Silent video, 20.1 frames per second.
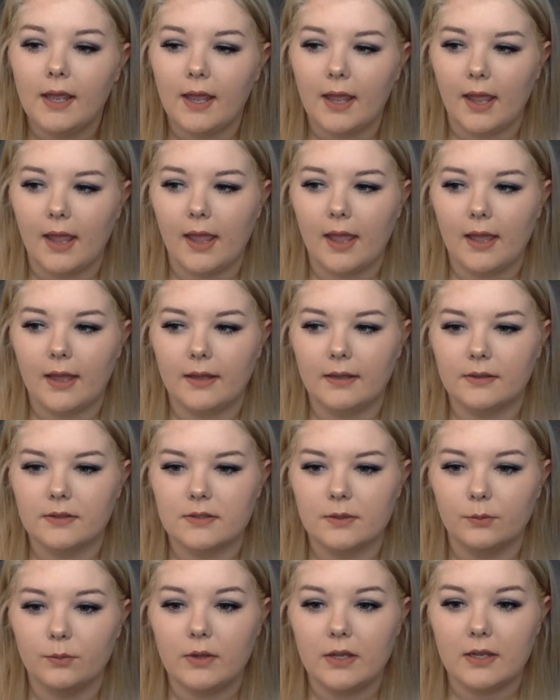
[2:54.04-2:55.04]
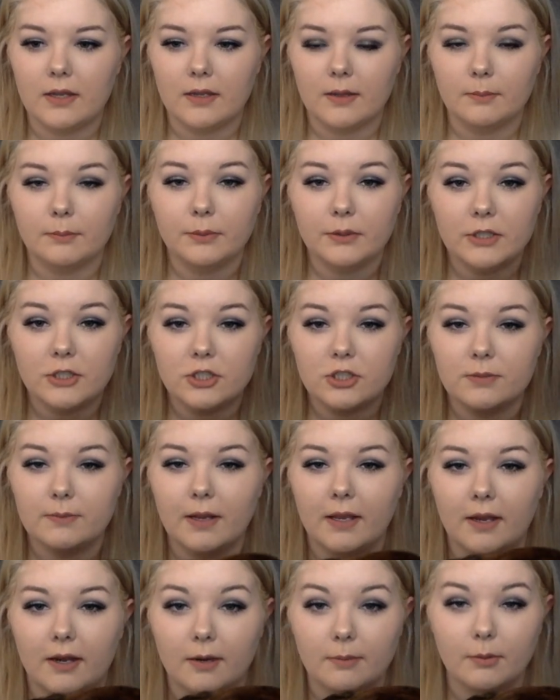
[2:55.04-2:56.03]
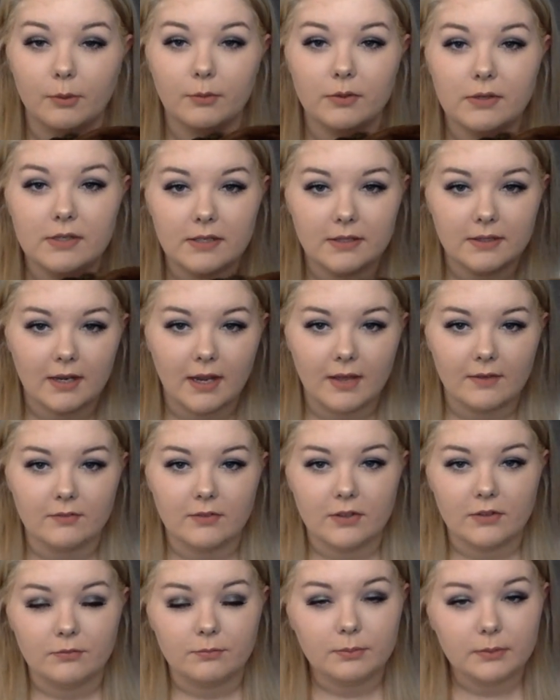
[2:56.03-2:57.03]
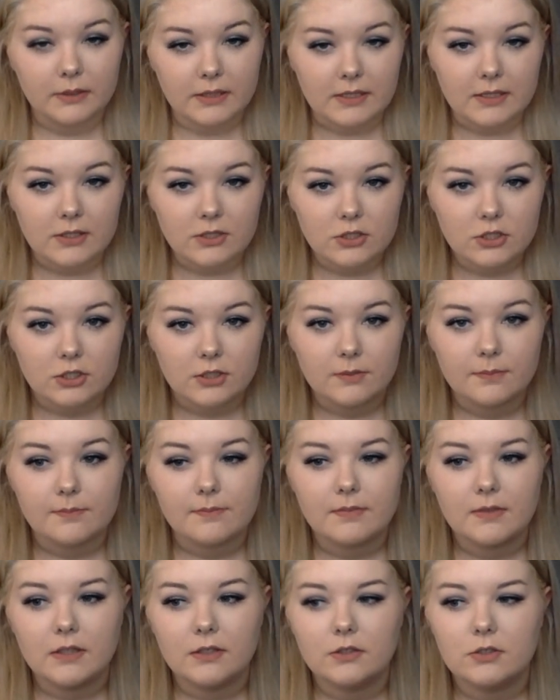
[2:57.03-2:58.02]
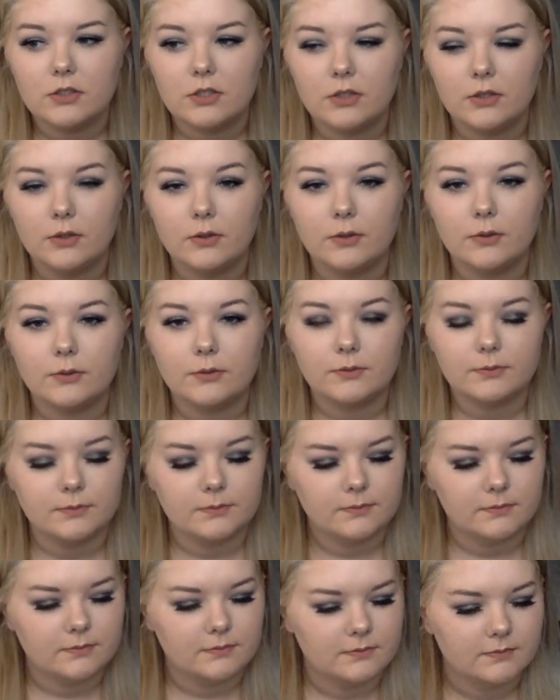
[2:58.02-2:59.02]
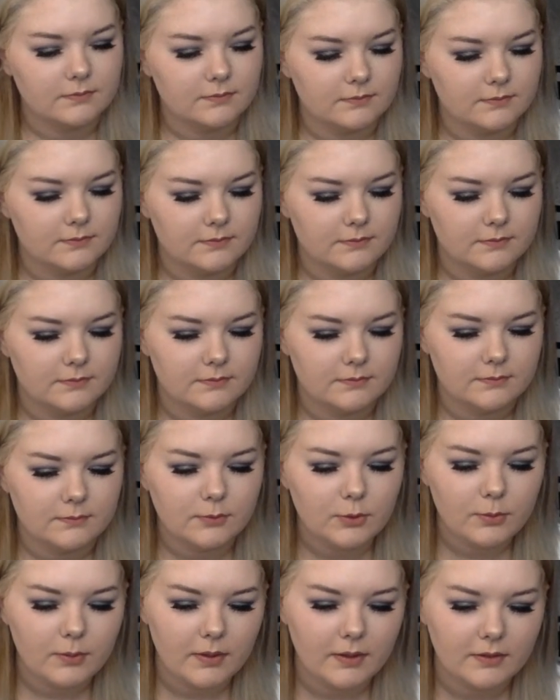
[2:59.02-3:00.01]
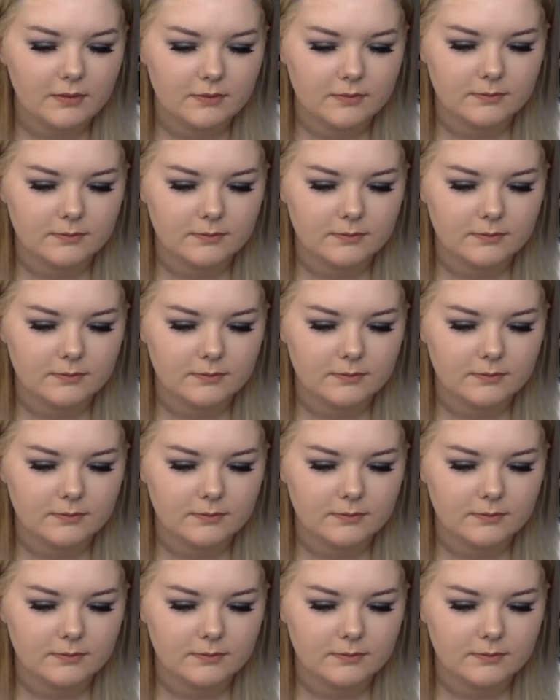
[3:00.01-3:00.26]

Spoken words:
And we bleached my hair, but we didn't have enough bleach to... Come here.